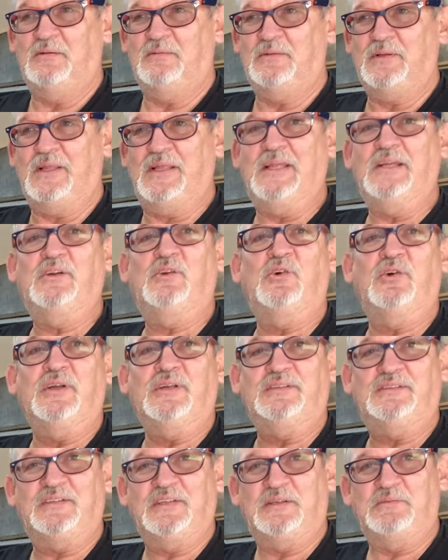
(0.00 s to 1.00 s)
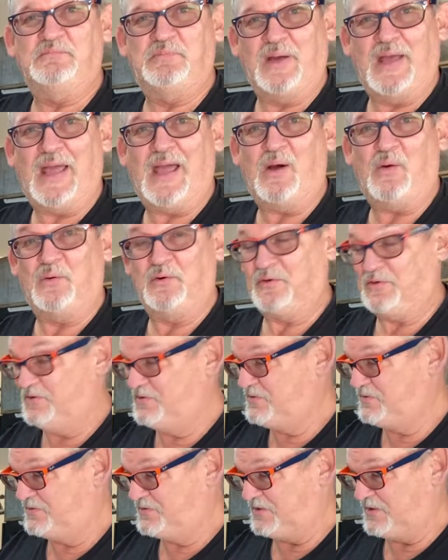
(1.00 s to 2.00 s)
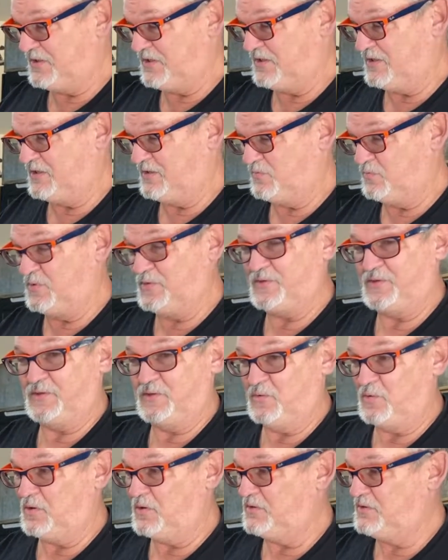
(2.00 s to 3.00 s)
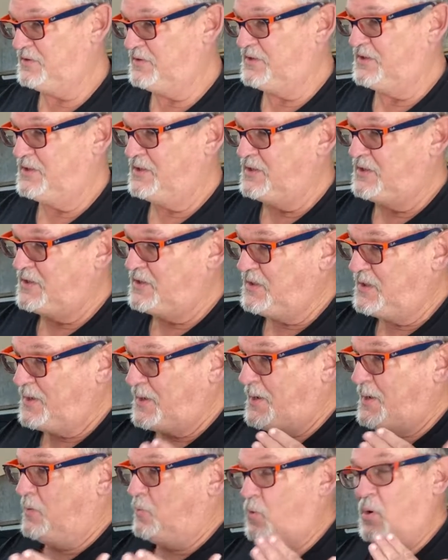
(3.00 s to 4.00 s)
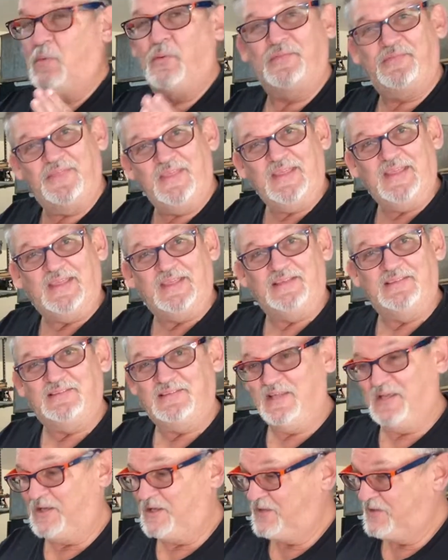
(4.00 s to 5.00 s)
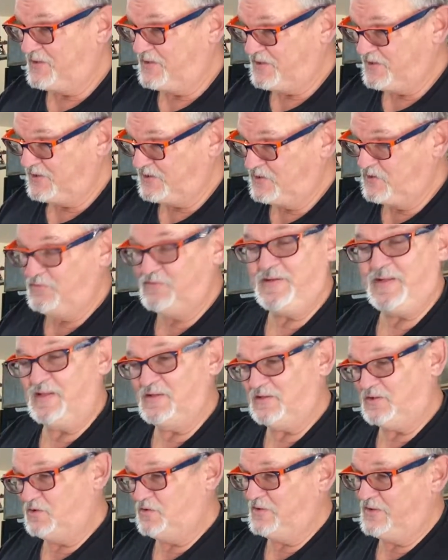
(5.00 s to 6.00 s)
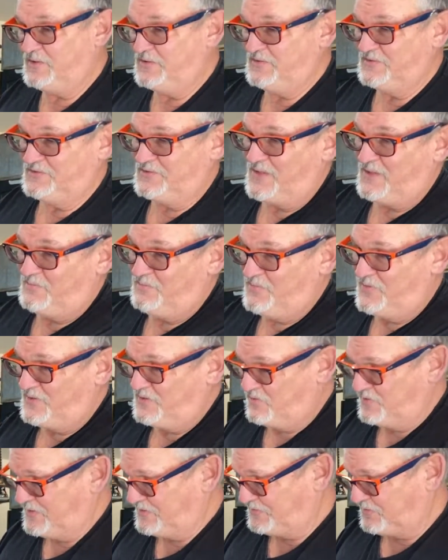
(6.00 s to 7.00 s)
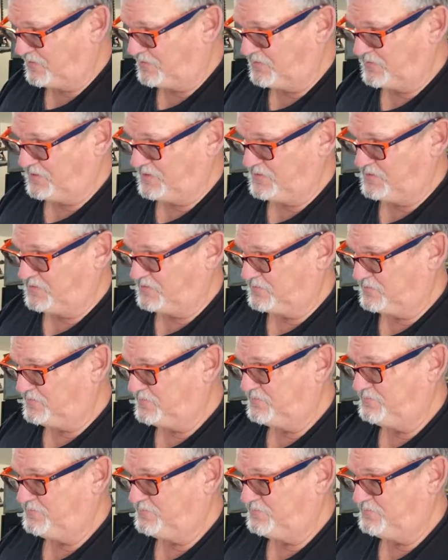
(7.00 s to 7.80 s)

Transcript: increase in power with the Dewalt. Well, with these, you get the same thing. You get all the little